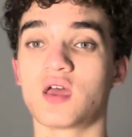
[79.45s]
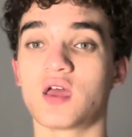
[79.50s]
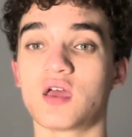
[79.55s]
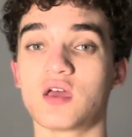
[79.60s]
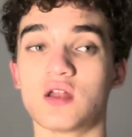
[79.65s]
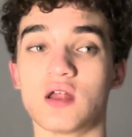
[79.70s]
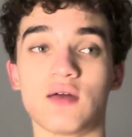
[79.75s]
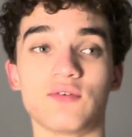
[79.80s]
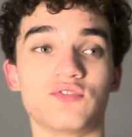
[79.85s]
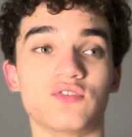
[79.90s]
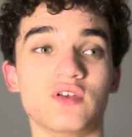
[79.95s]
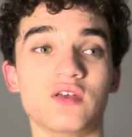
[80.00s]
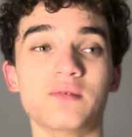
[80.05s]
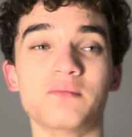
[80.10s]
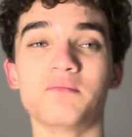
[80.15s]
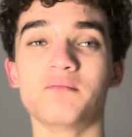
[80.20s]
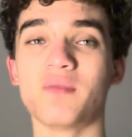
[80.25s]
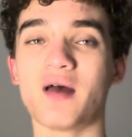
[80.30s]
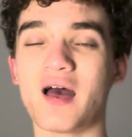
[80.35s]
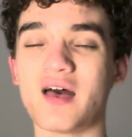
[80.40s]
And I've
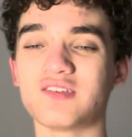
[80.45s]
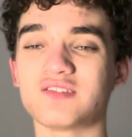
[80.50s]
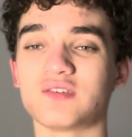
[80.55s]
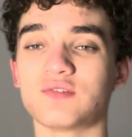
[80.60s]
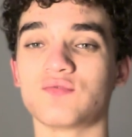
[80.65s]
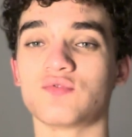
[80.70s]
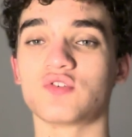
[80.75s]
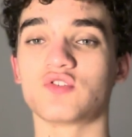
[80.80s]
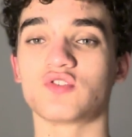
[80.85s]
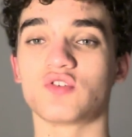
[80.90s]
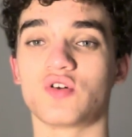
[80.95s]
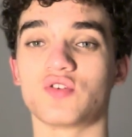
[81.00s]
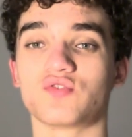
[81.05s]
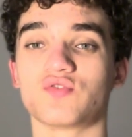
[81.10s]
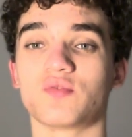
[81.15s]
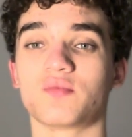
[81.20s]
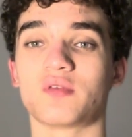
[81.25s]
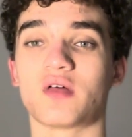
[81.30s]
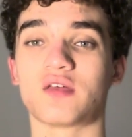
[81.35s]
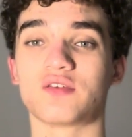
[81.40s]
seen massive results
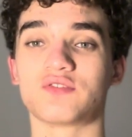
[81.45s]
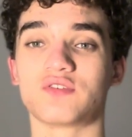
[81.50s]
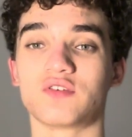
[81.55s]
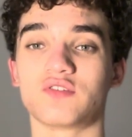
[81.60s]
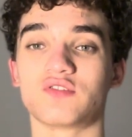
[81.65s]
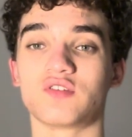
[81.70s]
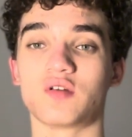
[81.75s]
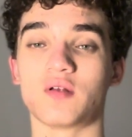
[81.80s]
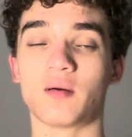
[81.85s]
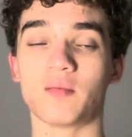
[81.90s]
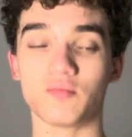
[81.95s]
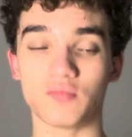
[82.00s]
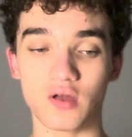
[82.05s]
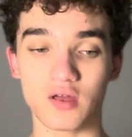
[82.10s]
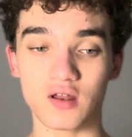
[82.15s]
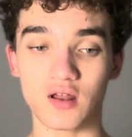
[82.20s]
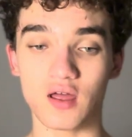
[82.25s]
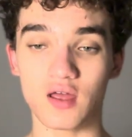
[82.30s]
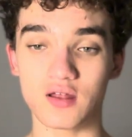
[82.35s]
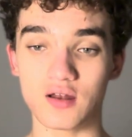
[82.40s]
from that system,
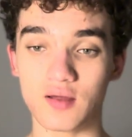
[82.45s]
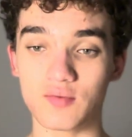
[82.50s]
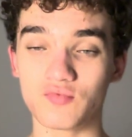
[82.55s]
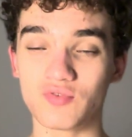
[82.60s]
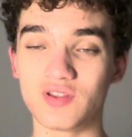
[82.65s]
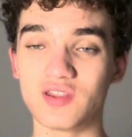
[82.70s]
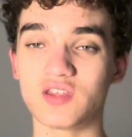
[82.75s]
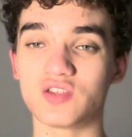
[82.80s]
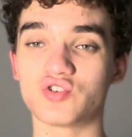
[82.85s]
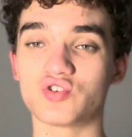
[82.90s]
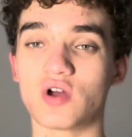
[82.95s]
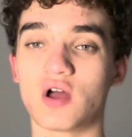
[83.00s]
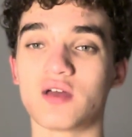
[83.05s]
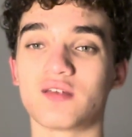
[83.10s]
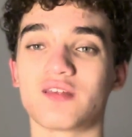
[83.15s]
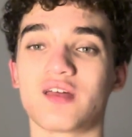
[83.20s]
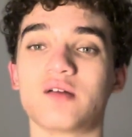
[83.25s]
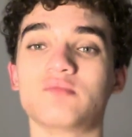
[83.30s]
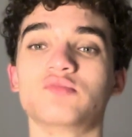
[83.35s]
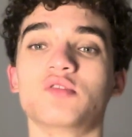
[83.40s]
and I'm really trying
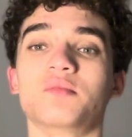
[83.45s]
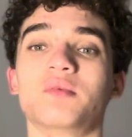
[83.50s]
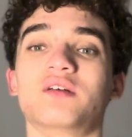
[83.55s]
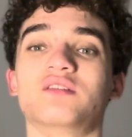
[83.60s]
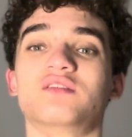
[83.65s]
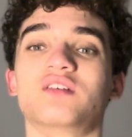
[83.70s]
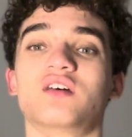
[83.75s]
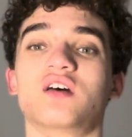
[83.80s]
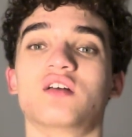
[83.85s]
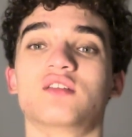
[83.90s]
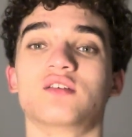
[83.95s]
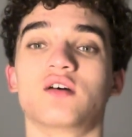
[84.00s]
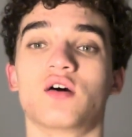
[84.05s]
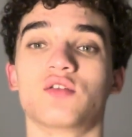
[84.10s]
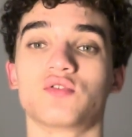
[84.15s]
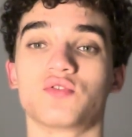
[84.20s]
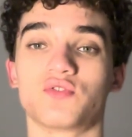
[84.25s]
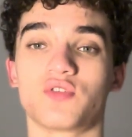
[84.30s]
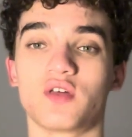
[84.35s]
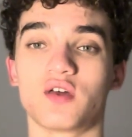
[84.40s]
to implement it into
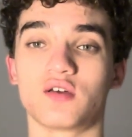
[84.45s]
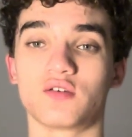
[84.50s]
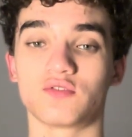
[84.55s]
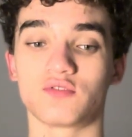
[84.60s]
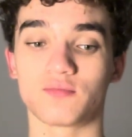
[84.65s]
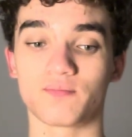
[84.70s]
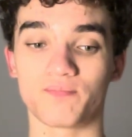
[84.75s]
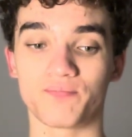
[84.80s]
other things.